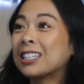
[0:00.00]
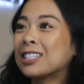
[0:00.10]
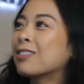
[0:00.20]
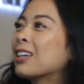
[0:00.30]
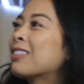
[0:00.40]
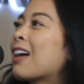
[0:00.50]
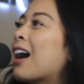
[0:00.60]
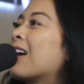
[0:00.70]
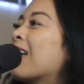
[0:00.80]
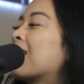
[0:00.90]
do think
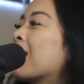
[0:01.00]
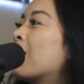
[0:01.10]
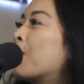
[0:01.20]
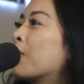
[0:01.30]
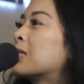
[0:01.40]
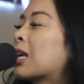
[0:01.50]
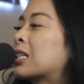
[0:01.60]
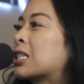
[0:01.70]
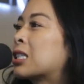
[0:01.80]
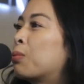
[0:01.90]
that. And I always like
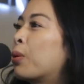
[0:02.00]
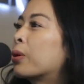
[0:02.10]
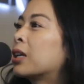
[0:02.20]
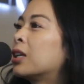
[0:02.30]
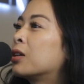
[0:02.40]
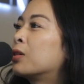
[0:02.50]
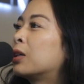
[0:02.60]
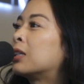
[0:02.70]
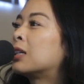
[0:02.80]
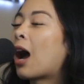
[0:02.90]
to support you.
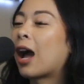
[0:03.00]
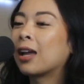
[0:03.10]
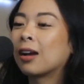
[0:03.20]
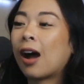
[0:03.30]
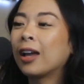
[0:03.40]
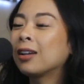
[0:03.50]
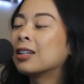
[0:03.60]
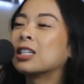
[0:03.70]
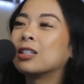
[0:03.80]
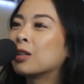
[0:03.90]
And I
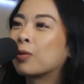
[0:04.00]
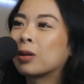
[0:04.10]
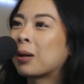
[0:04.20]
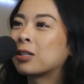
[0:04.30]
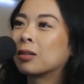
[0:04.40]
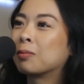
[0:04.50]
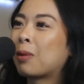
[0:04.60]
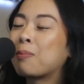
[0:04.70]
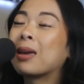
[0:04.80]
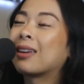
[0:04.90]
continue to wear my
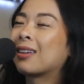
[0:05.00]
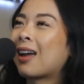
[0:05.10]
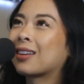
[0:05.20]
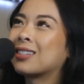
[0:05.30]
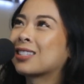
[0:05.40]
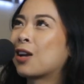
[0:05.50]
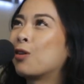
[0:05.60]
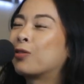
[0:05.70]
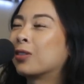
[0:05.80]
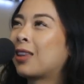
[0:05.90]
pink cactus
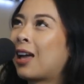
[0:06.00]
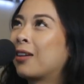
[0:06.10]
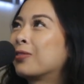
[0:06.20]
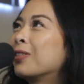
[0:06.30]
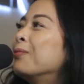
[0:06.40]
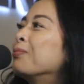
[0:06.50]
coat for life.